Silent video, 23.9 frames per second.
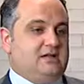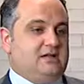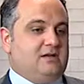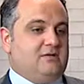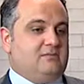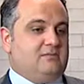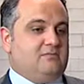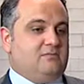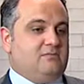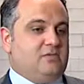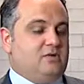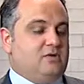
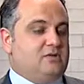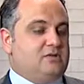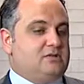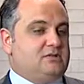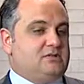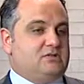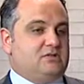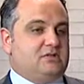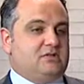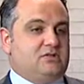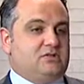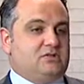
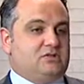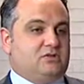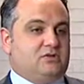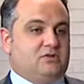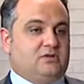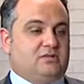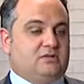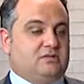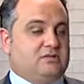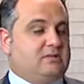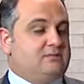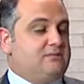most
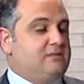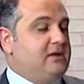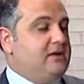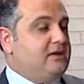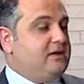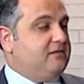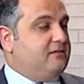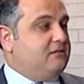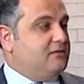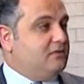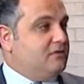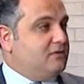insurances
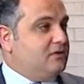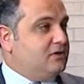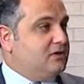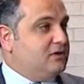pay for.